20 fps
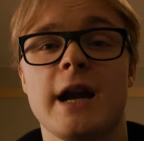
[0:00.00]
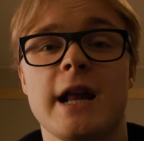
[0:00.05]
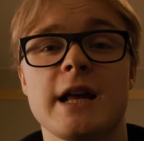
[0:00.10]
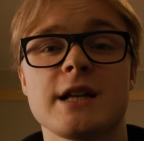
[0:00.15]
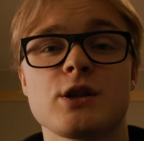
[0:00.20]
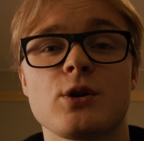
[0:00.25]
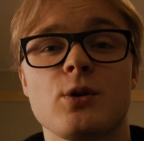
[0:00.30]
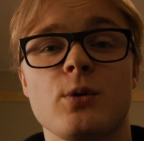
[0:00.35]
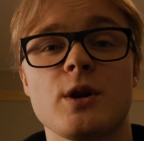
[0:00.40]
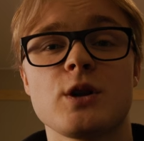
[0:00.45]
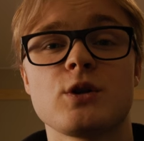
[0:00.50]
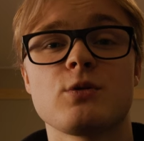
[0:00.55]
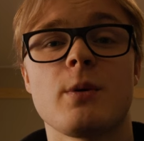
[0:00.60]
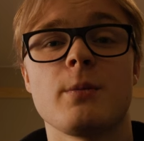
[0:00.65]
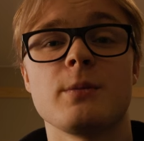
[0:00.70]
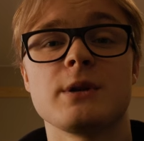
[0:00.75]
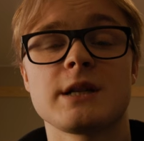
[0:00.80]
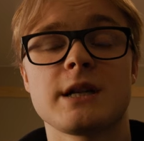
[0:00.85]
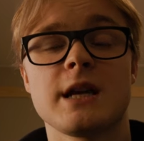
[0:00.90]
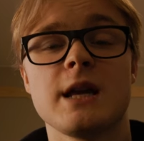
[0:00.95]
And as always,
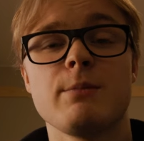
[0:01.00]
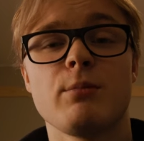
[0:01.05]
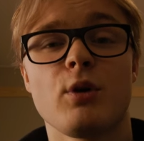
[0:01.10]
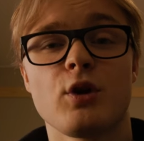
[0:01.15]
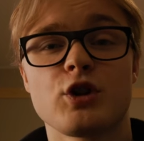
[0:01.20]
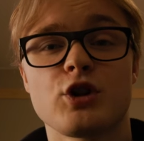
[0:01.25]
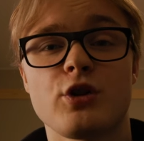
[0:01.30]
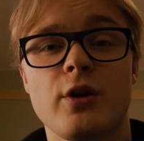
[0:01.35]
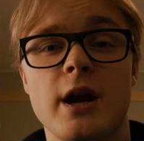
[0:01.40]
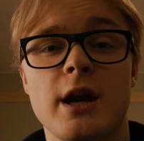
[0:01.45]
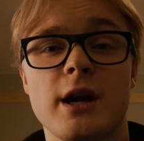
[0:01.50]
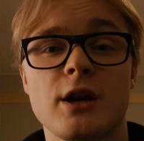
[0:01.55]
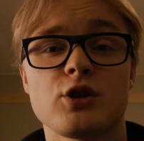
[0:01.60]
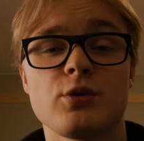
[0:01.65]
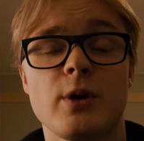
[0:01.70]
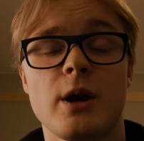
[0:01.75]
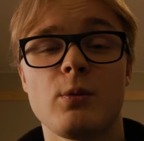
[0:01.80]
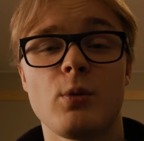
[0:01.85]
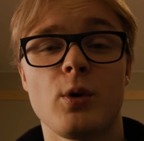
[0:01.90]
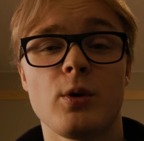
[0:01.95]
remember to keep on training,
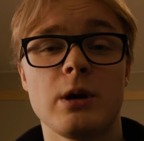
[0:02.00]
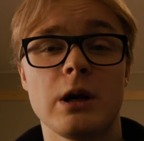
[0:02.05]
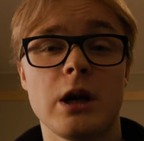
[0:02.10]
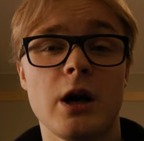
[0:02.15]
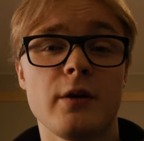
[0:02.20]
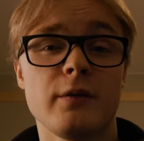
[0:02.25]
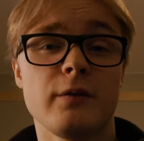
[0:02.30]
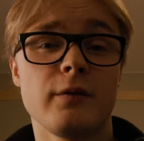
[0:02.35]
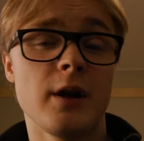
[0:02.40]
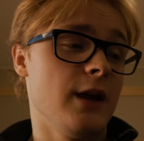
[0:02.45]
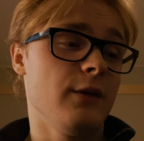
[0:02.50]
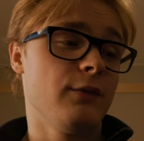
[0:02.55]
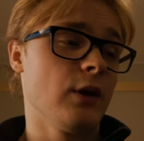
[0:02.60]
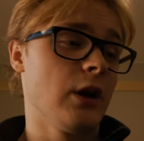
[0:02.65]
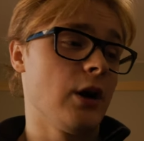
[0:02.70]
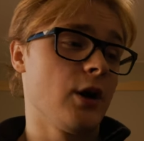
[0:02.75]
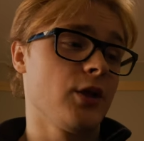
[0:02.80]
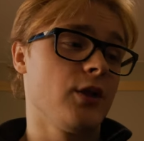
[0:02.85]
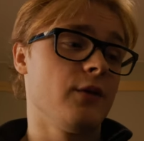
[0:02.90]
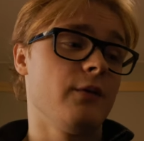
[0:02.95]
train what you love. If
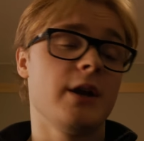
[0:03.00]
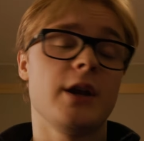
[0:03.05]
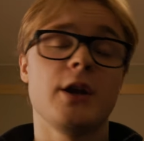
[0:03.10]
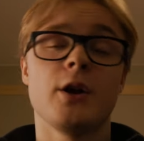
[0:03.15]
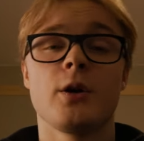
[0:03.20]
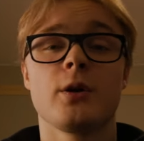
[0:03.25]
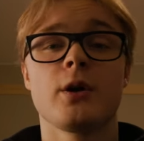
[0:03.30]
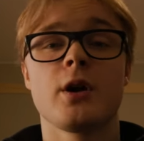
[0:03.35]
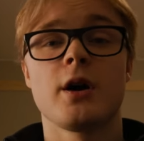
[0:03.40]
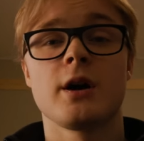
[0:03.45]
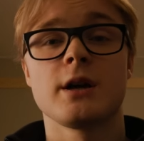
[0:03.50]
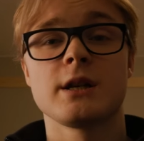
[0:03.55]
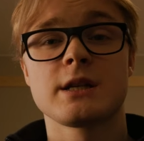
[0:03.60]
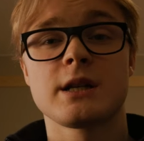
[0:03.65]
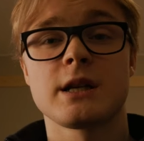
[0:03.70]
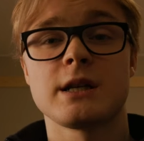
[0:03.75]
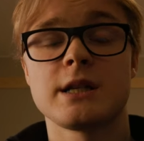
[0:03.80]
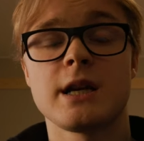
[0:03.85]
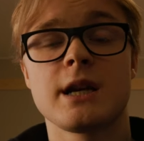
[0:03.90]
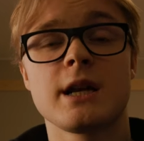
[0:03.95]
you liked the video, guys,
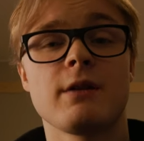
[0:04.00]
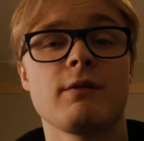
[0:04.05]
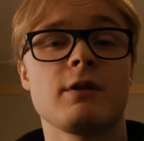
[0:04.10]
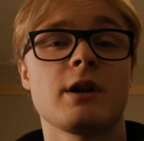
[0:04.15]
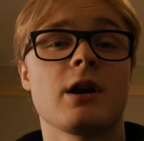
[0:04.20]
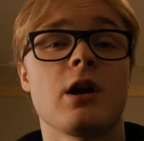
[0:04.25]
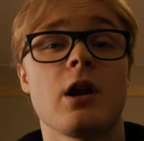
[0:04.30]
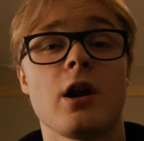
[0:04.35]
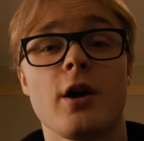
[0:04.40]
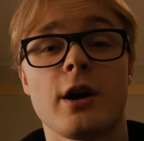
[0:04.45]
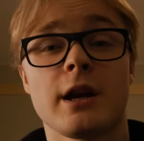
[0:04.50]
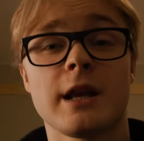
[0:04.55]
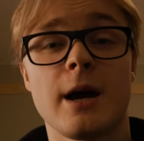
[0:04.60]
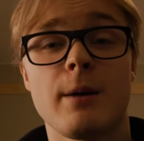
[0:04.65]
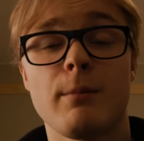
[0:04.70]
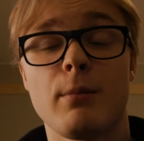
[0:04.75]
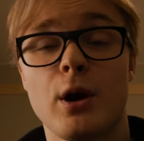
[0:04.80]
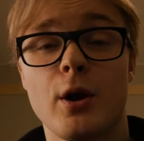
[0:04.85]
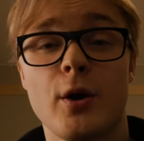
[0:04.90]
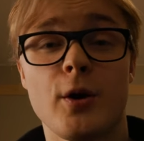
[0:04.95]
consider giving it a like
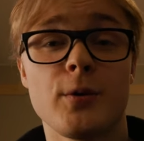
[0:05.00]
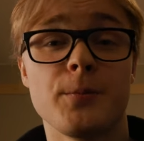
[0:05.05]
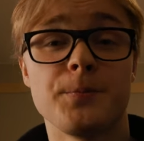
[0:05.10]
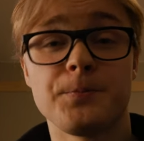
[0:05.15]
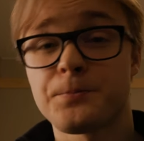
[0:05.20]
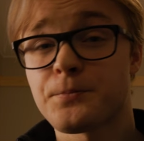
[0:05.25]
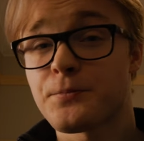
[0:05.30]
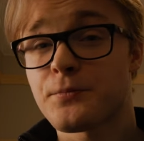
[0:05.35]
down below.